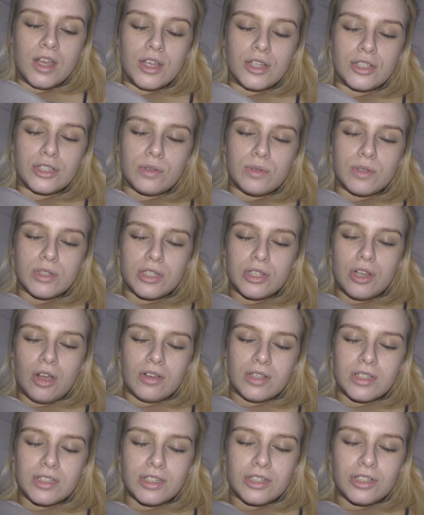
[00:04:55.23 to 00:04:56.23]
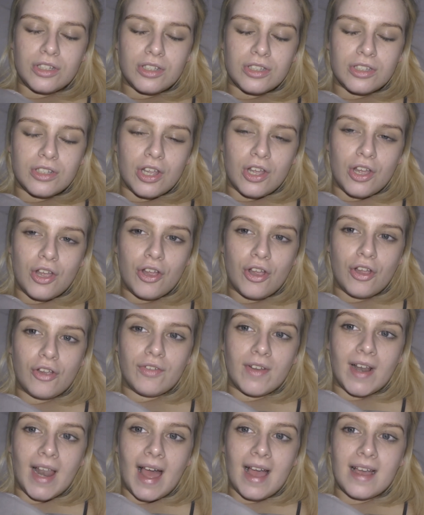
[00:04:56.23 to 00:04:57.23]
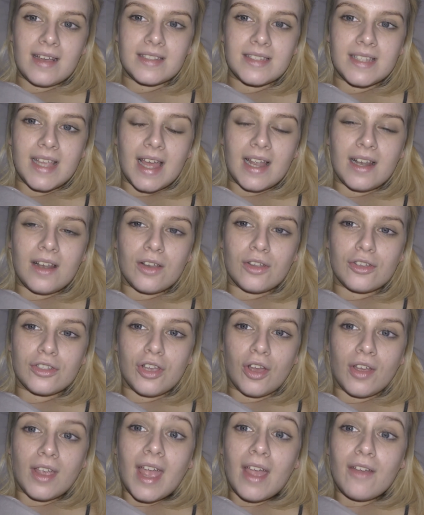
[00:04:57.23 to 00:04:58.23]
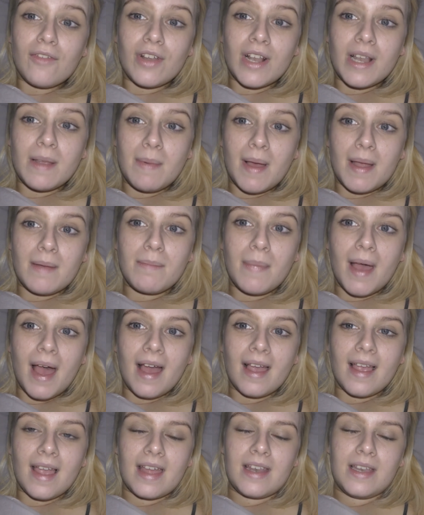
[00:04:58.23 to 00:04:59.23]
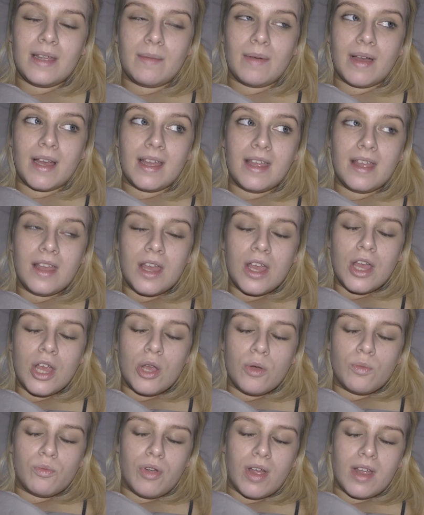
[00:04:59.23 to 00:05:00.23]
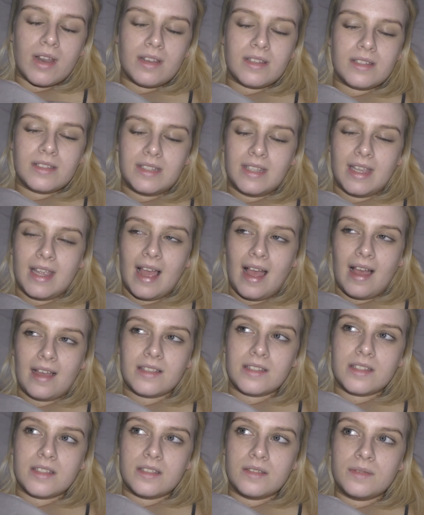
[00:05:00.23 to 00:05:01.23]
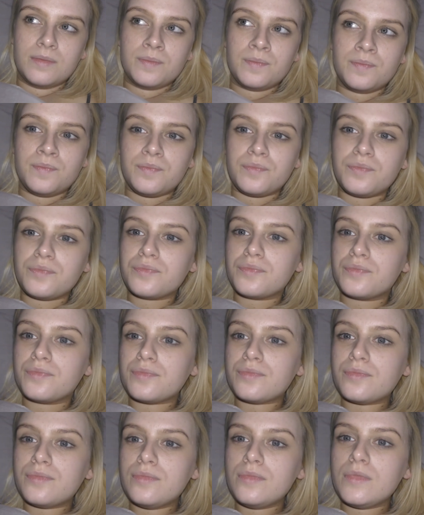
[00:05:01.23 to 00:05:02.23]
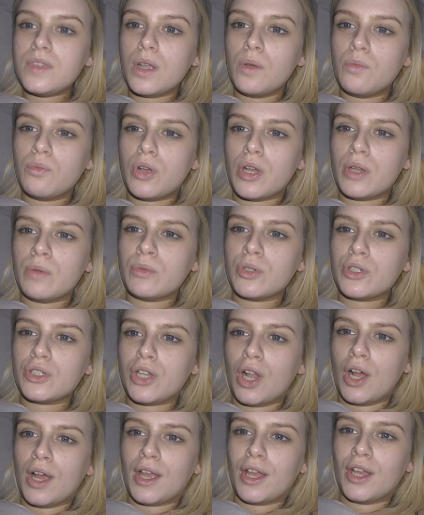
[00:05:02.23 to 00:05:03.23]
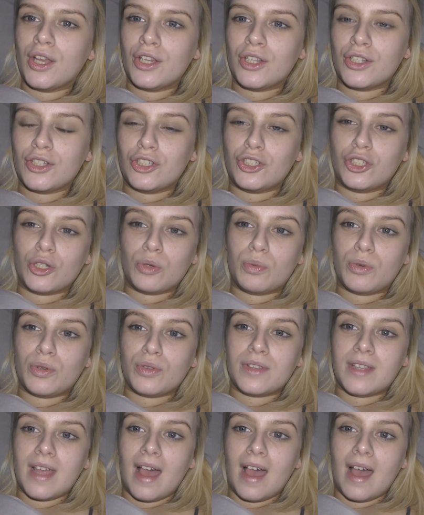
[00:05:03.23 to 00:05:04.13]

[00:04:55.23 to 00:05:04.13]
so it's nice to just relax. And because I get a really bad back anyway, pregnancy has pretty much like doubled